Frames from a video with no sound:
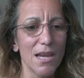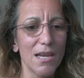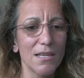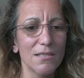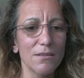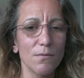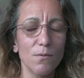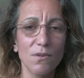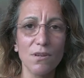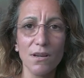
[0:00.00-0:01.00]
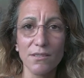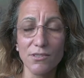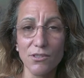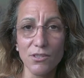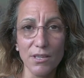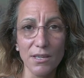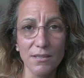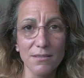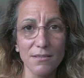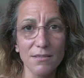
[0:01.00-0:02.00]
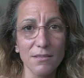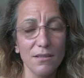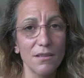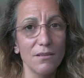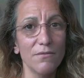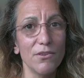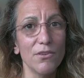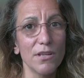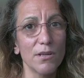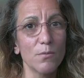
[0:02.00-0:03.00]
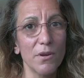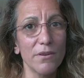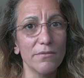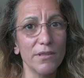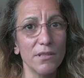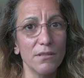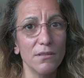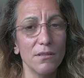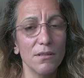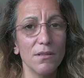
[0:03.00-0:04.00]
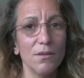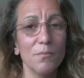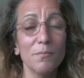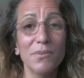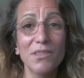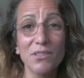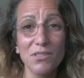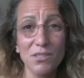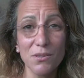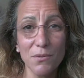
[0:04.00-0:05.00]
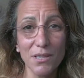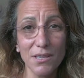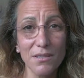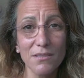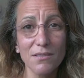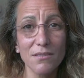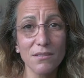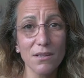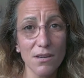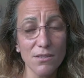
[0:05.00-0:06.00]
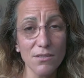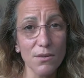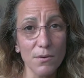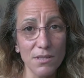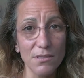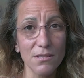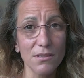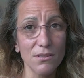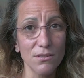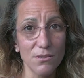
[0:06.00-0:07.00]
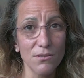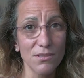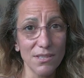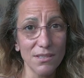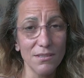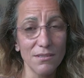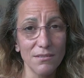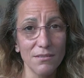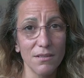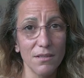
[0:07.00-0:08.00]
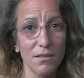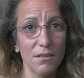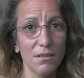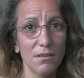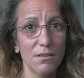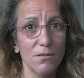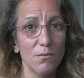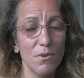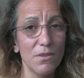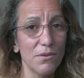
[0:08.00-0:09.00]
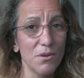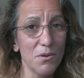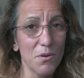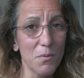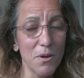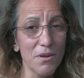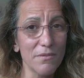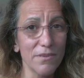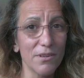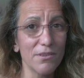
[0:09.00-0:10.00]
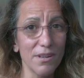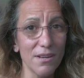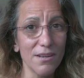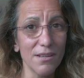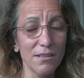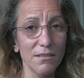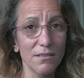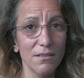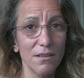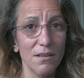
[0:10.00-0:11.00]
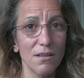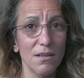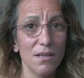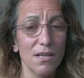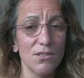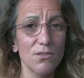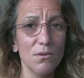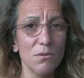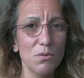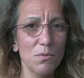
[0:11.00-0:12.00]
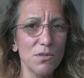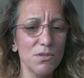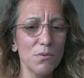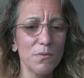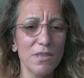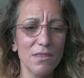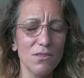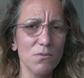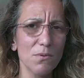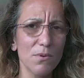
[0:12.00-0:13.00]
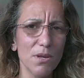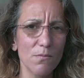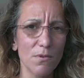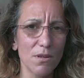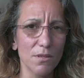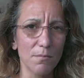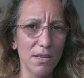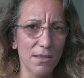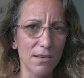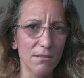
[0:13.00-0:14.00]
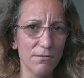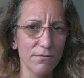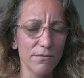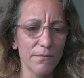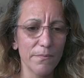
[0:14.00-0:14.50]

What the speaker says: And, well, God understands if you're not aware of it, but there still is consequences to sin, whether you're aware of it or not. And so I was wondering why things were going wrong in my life.